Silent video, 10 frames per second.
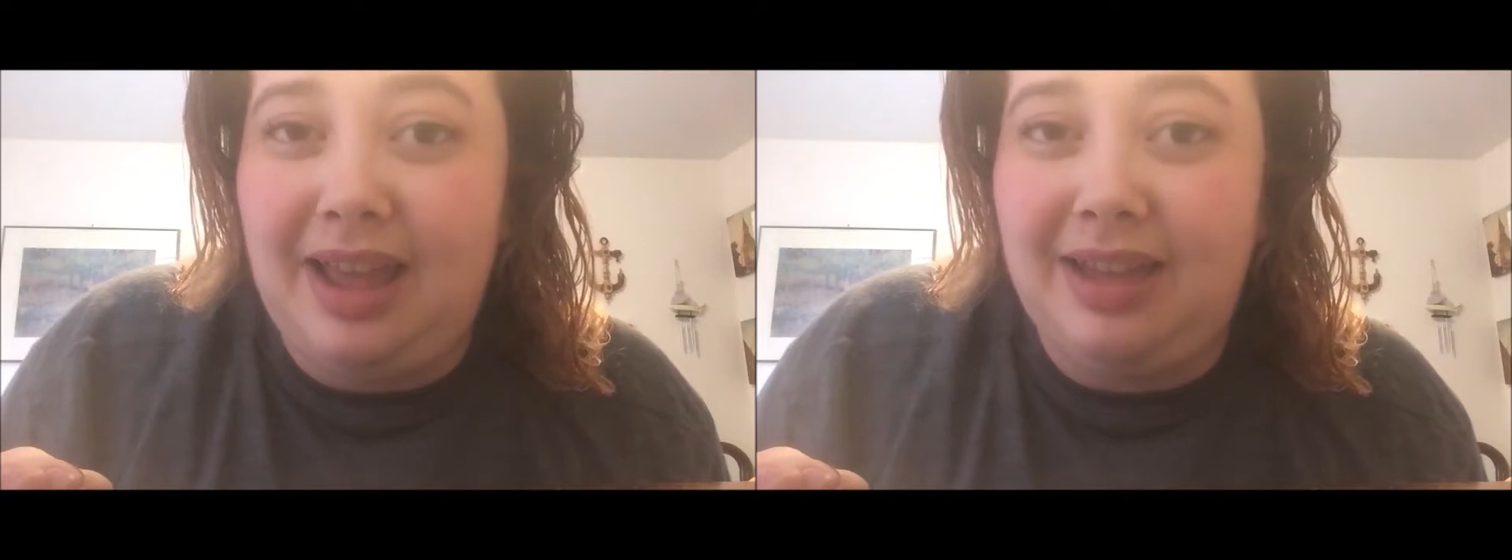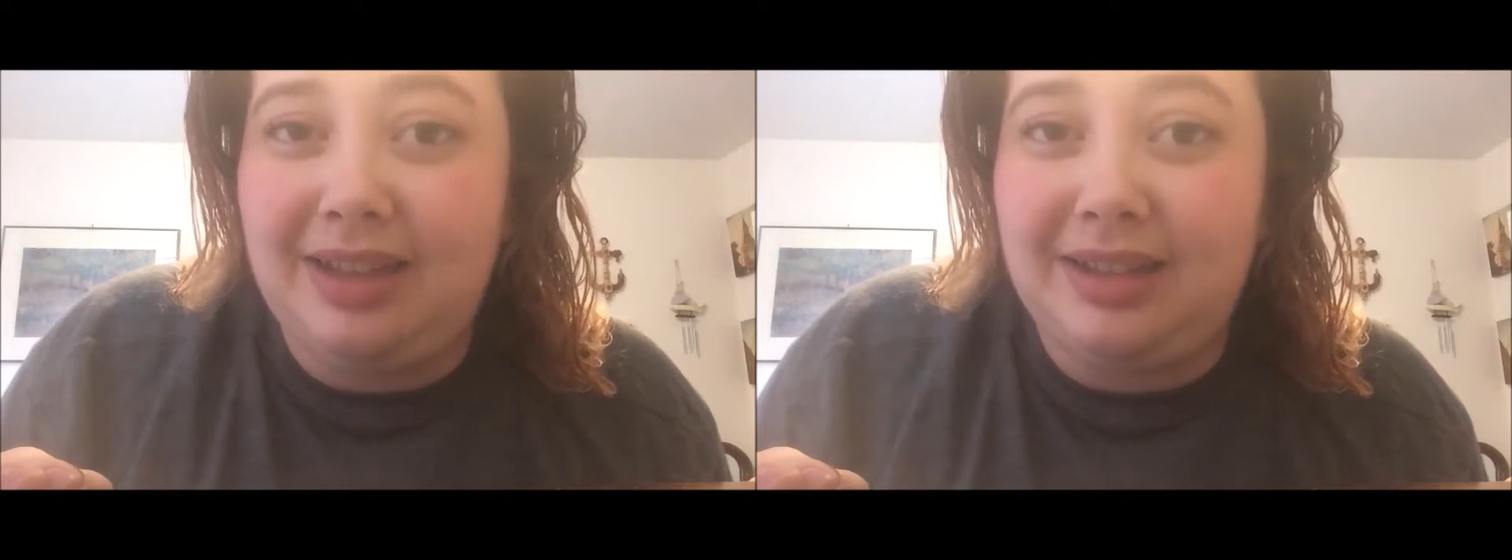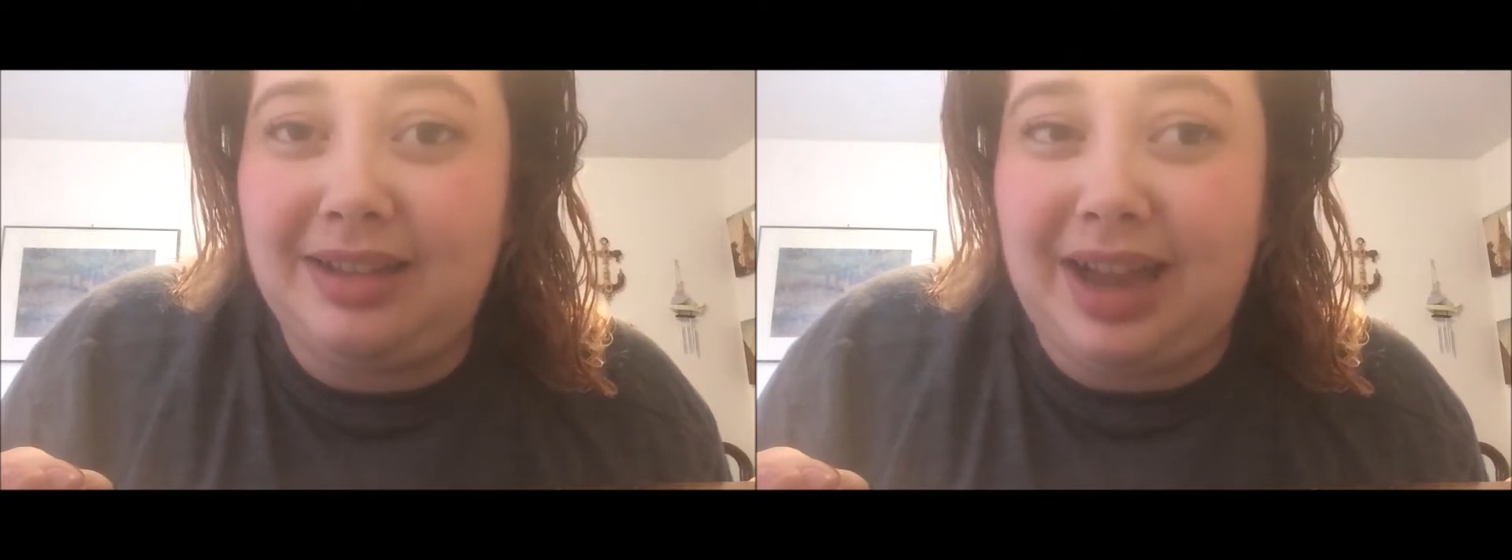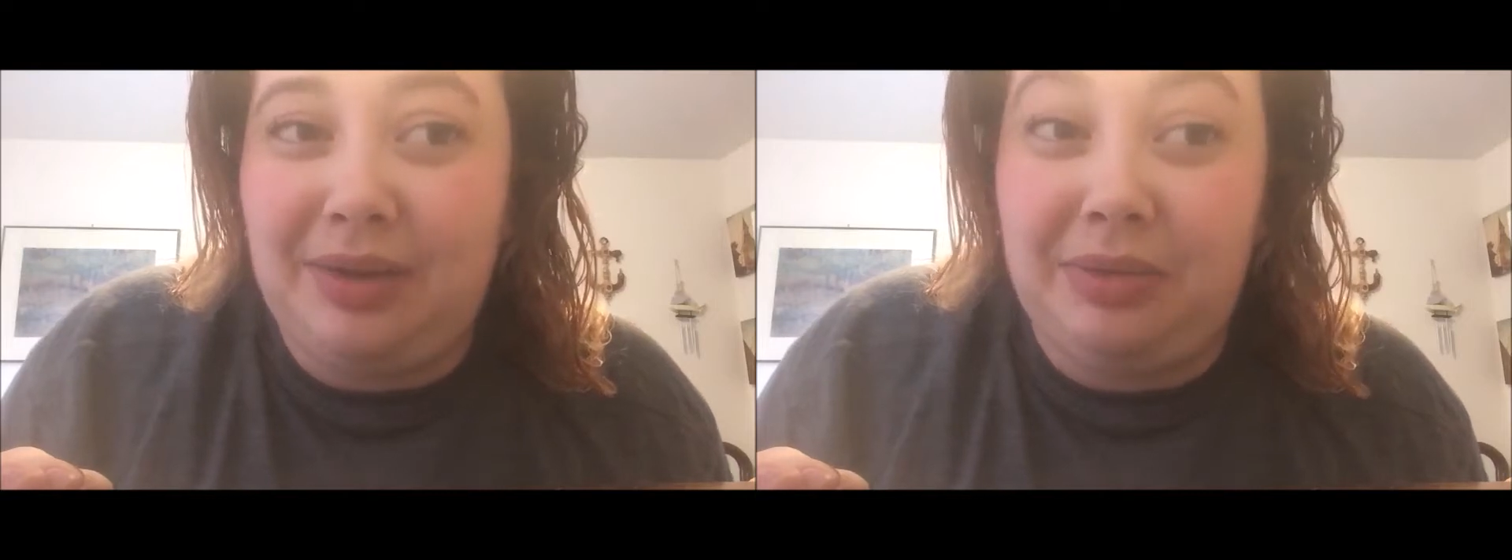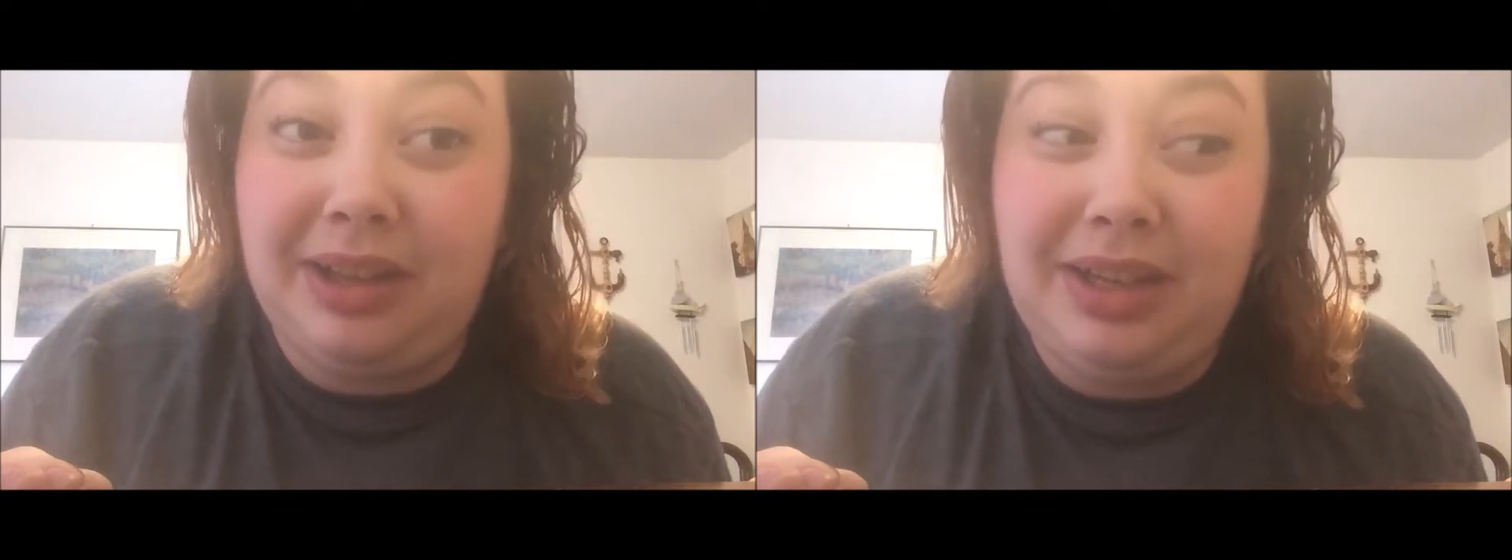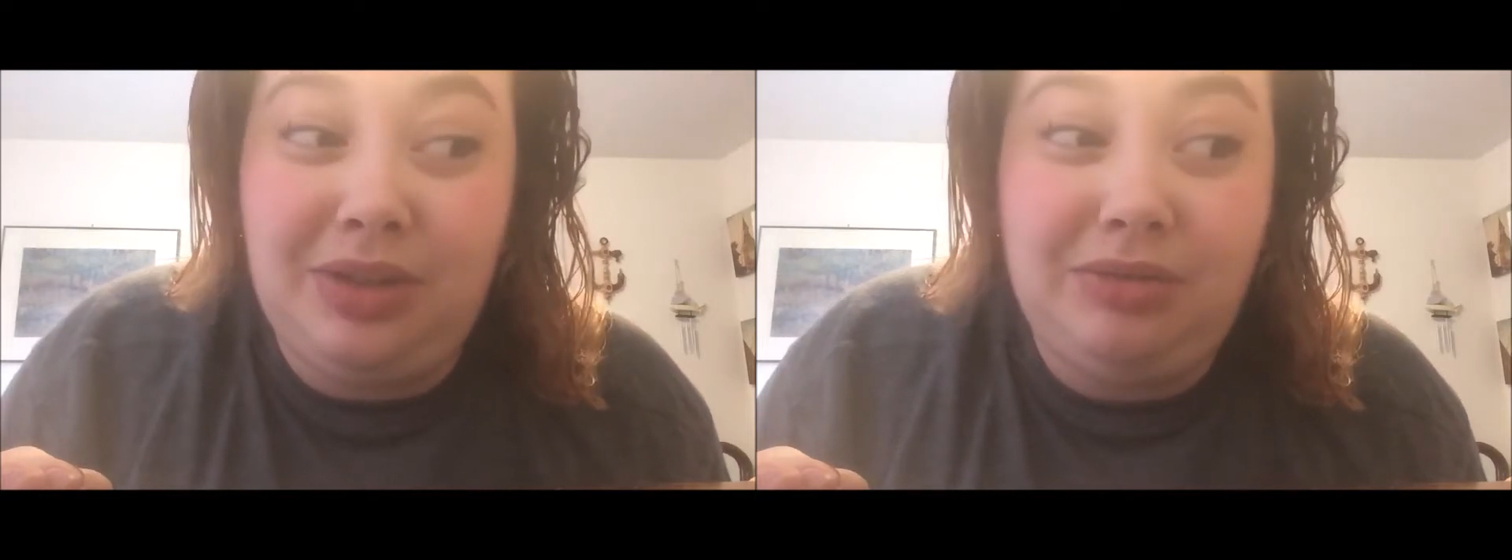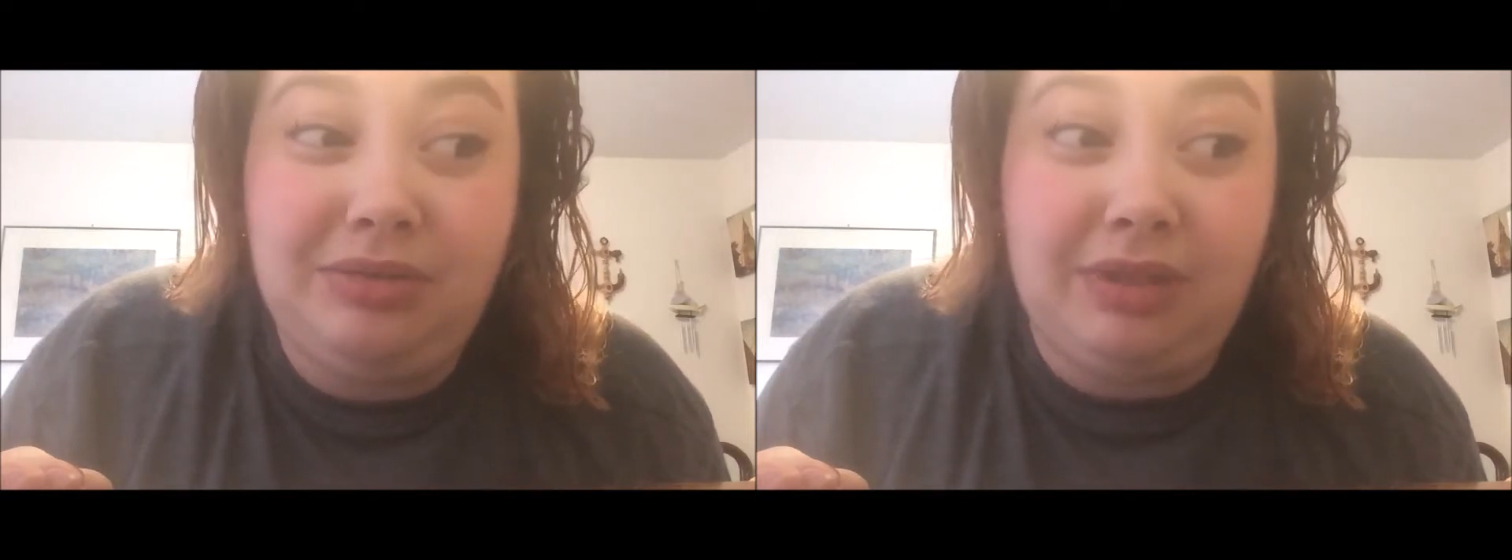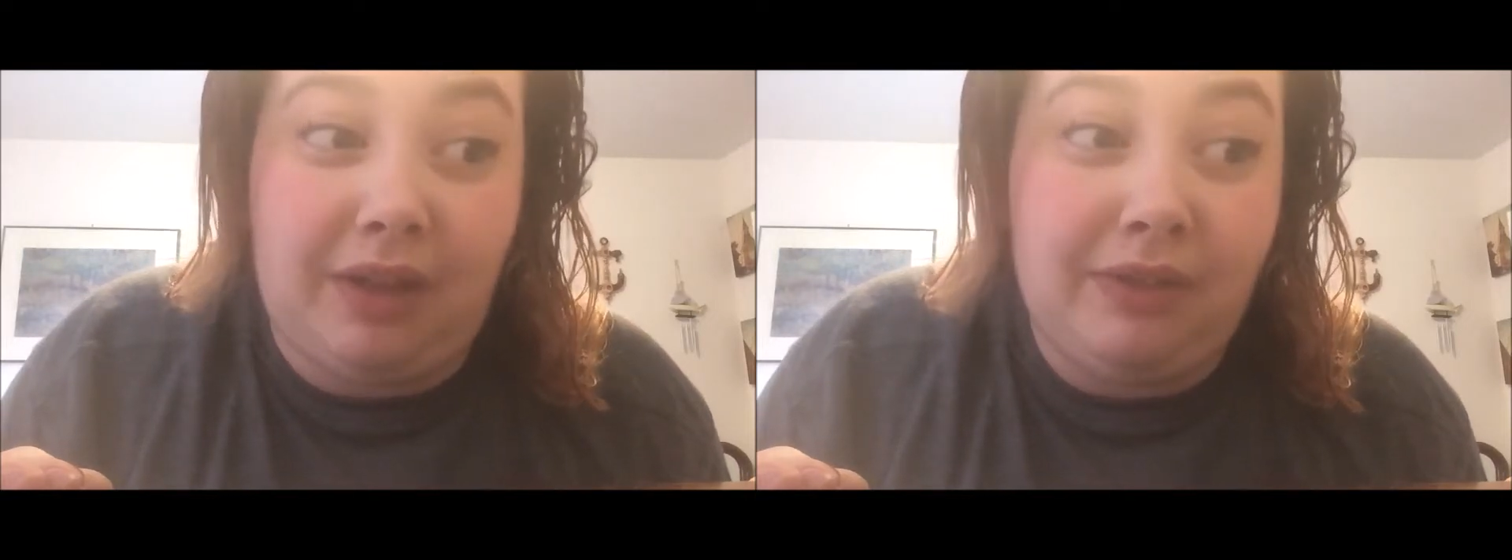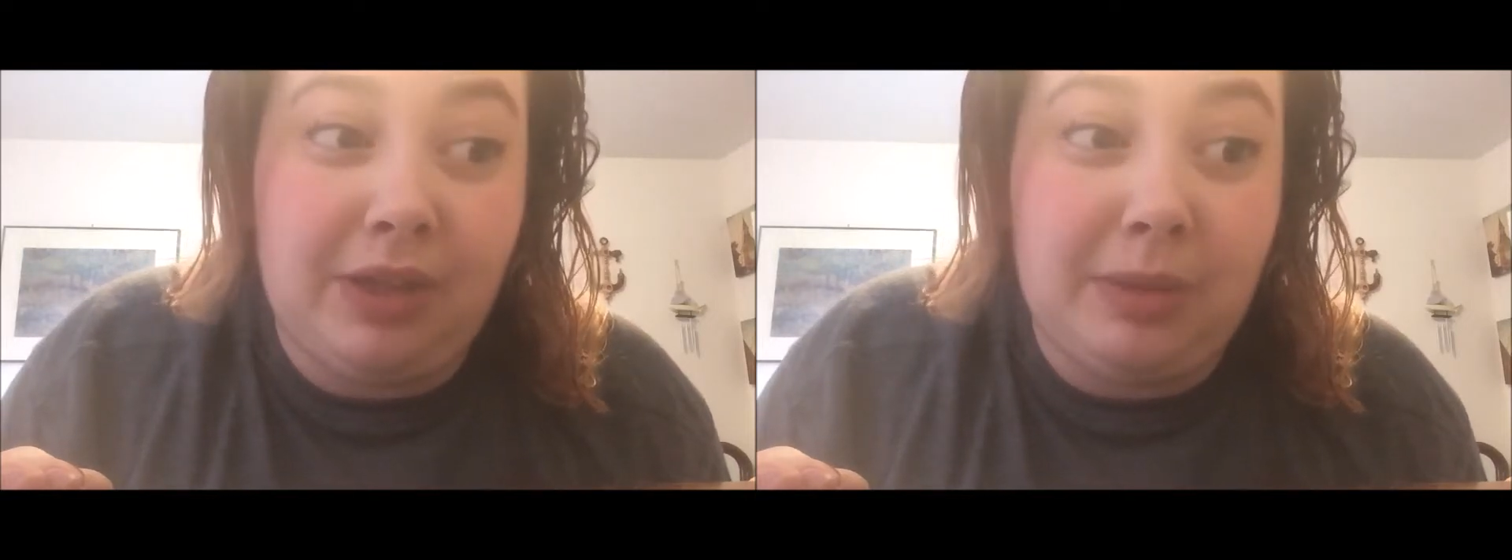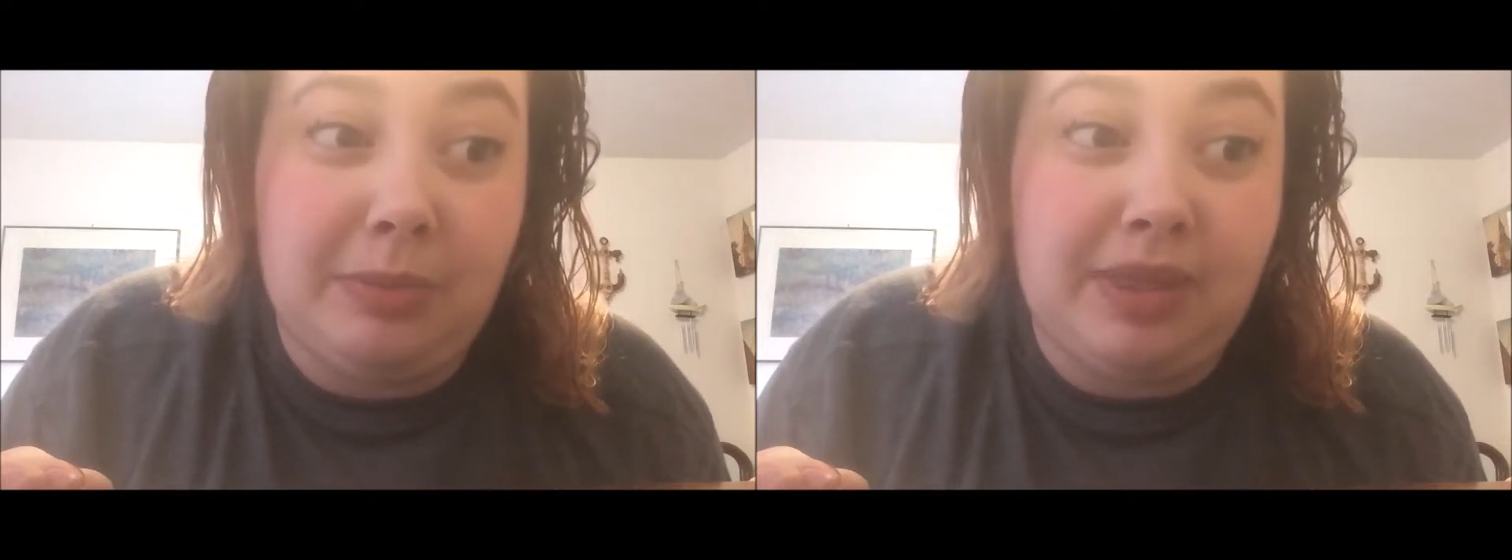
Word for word: And I really don't love them,